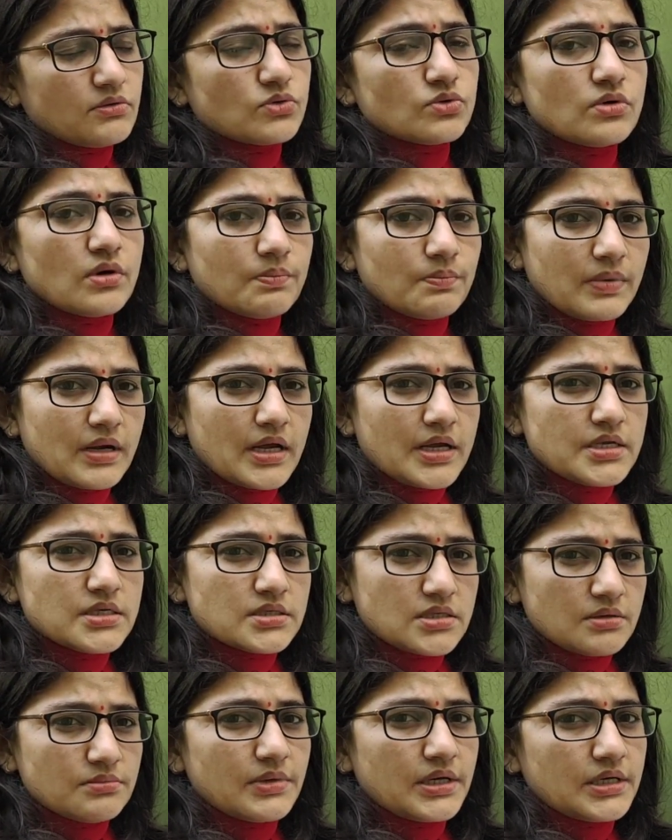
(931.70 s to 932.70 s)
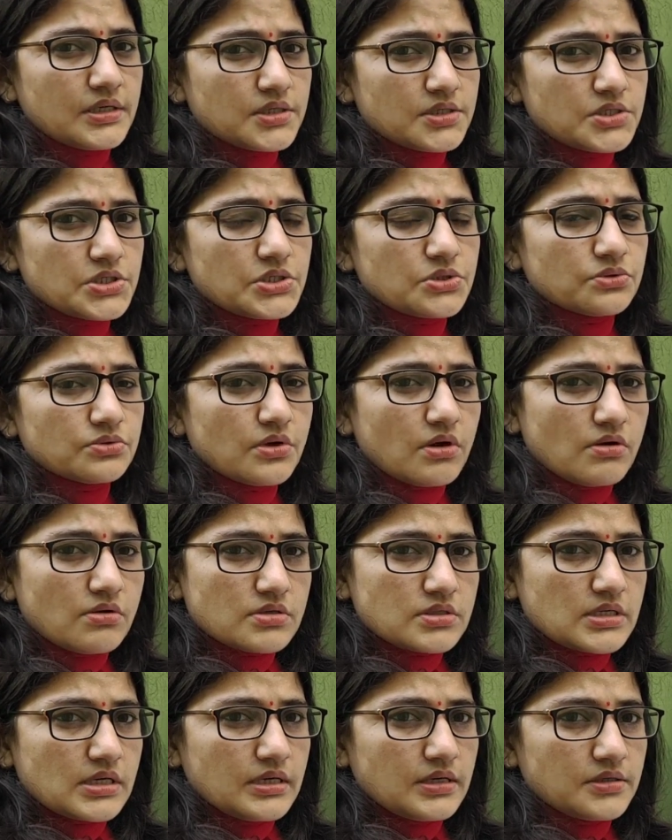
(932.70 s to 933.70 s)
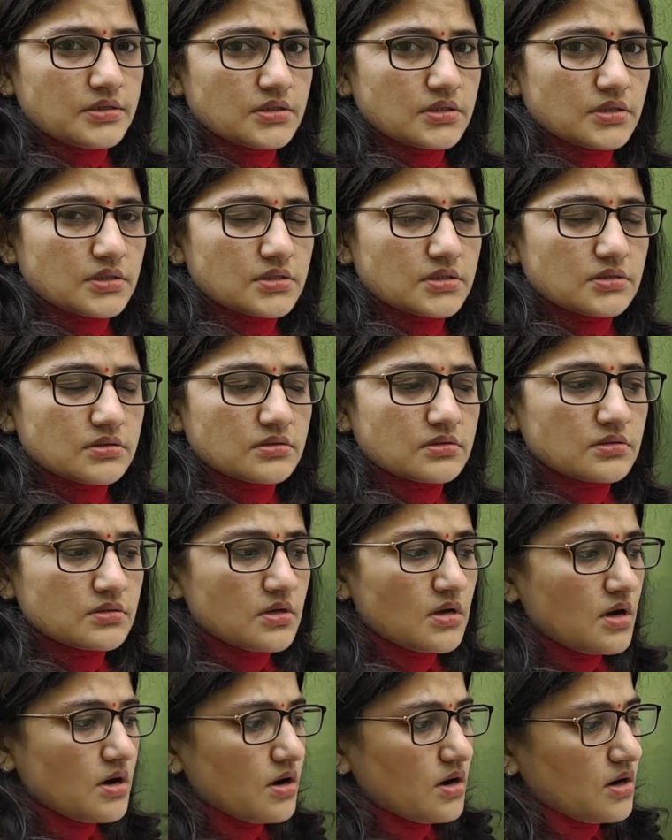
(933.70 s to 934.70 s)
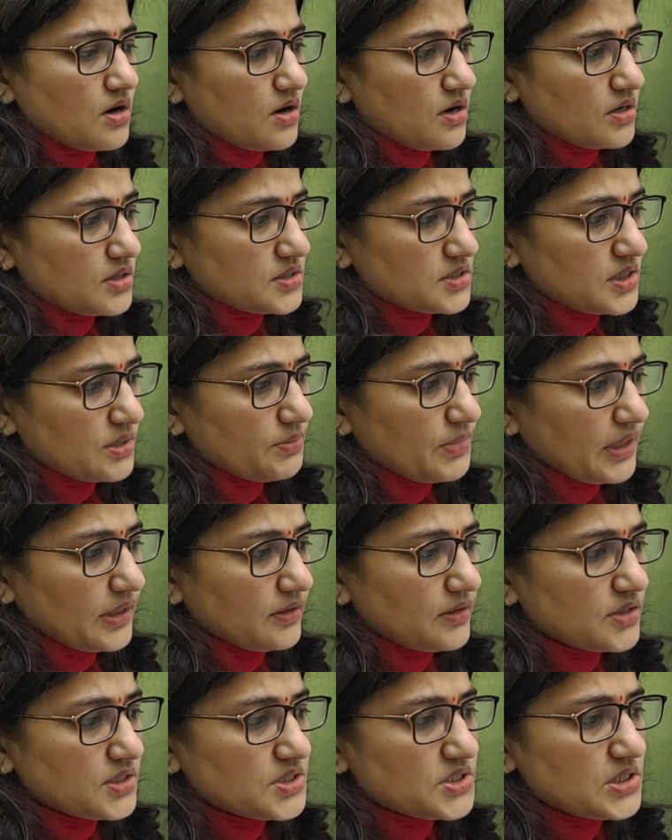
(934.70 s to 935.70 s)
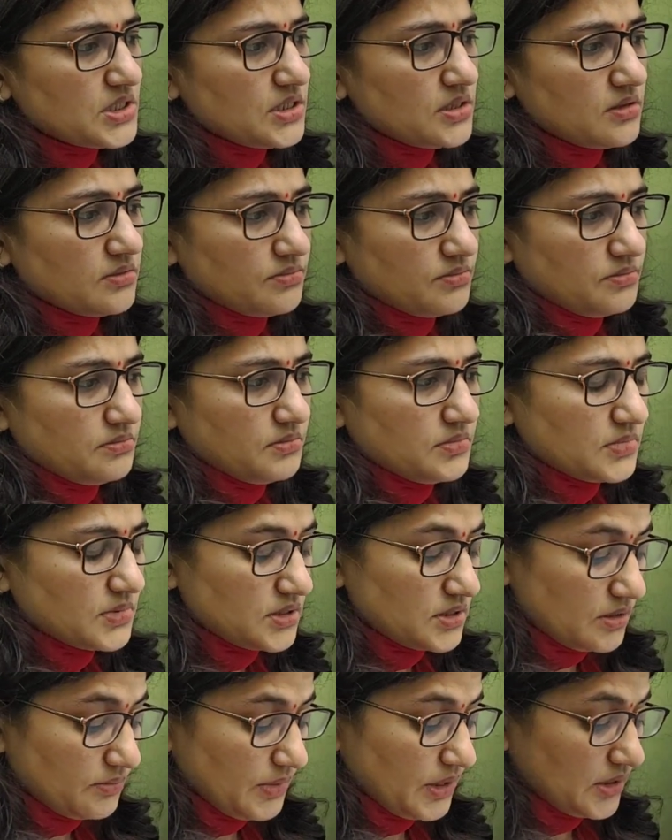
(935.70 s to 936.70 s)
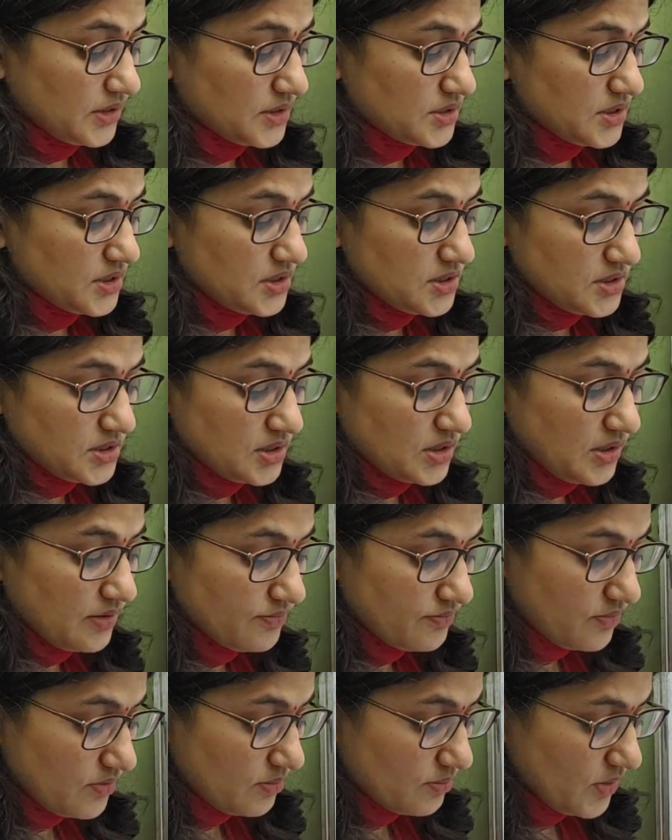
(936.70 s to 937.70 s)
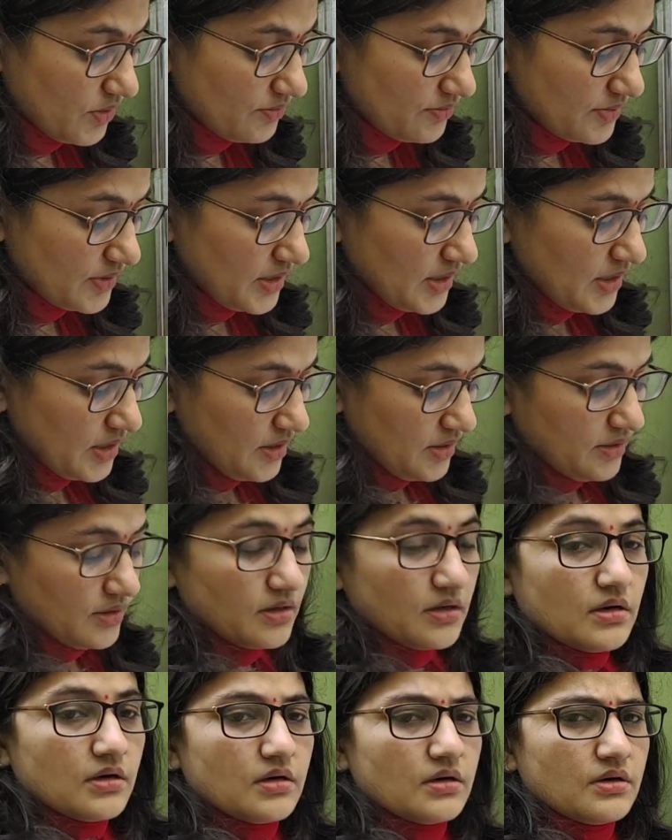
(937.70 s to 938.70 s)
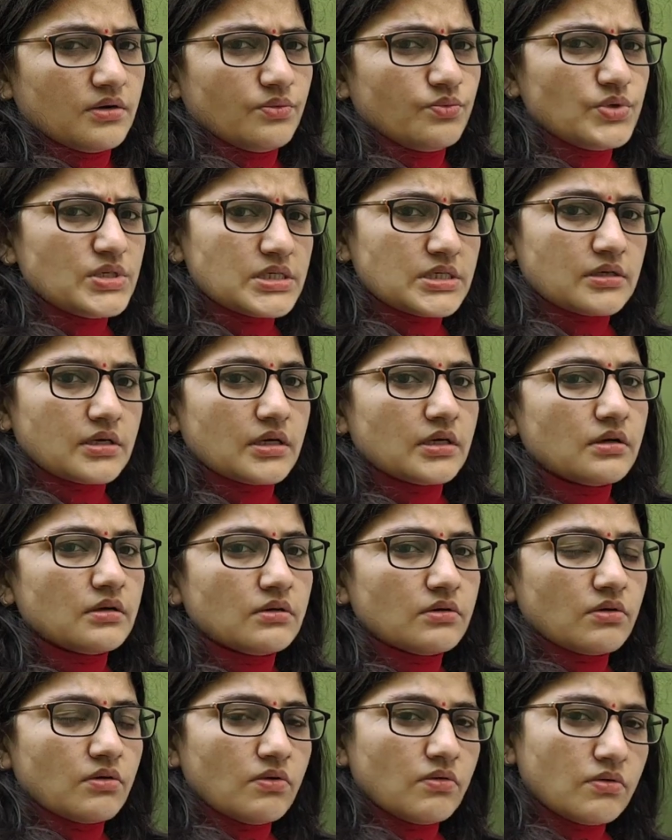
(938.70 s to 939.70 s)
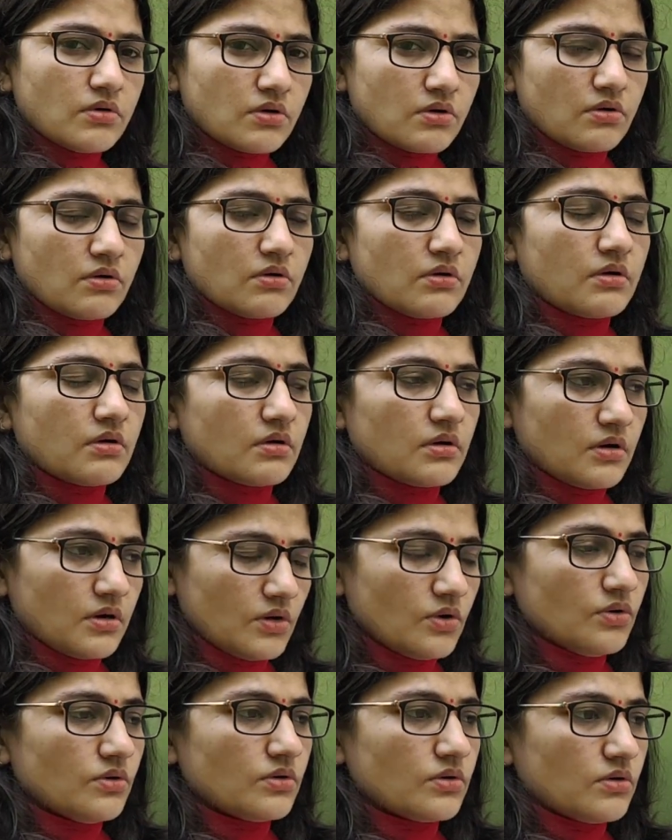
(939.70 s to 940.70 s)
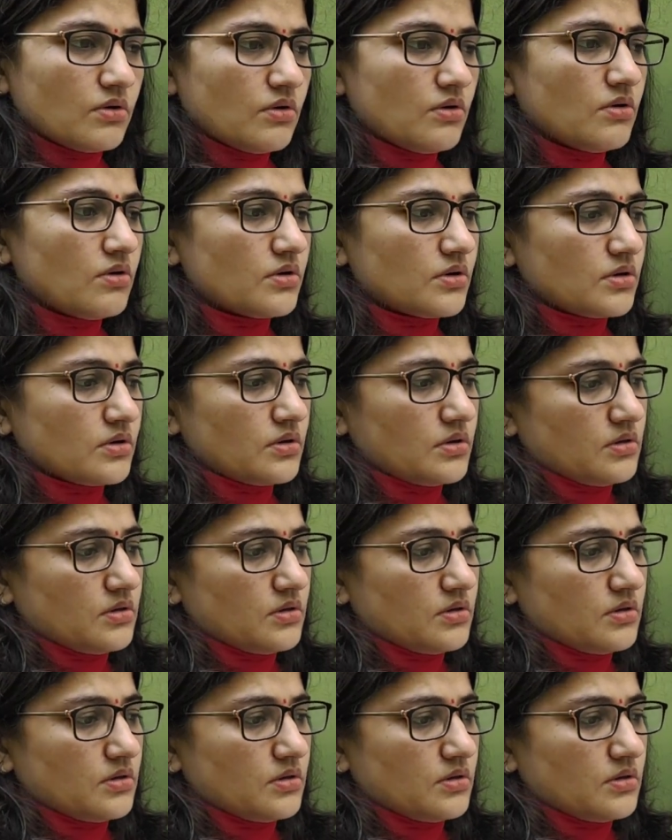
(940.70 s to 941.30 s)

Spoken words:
to apply some energy to the oscillators, or some energy is in the form of which can or look or